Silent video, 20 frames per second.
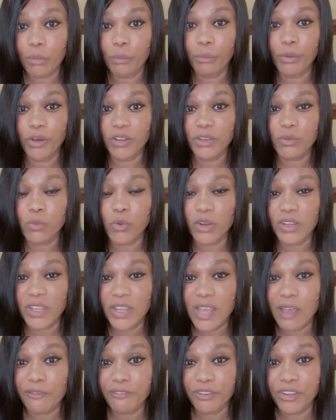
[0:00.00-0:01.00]
But what
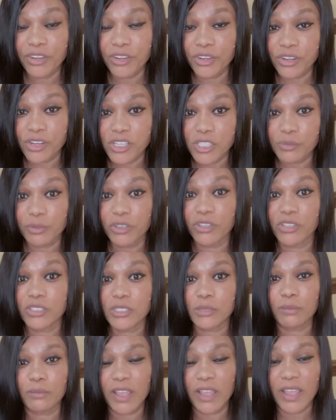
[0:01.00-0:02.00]
caffeine does,
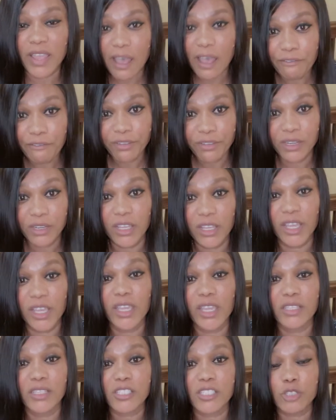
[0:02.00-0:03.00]
because caffeine
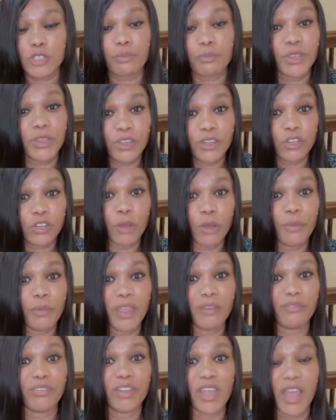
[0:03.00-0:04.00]
is speeding up
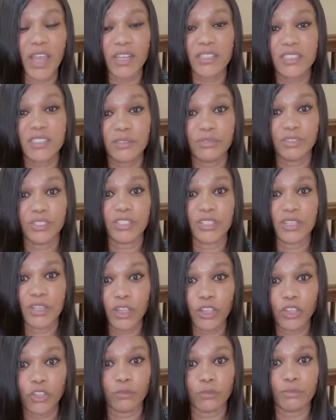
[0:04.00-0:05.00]
every activity
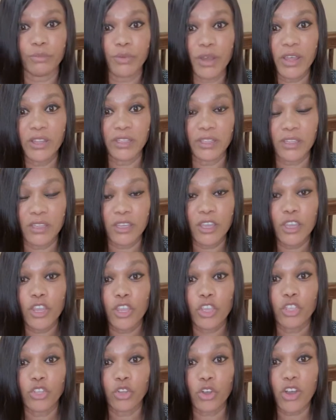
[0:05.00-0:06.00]
in your body,
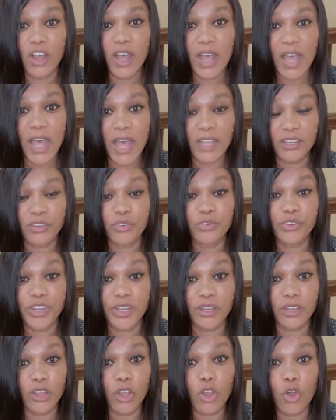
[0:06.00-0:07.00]
your heart
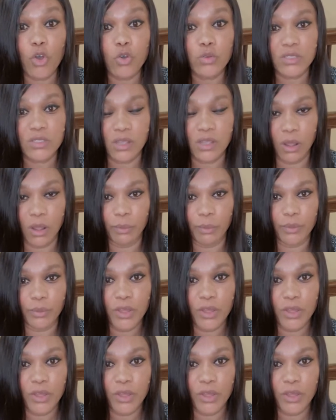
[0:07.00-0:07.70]
rate goes up,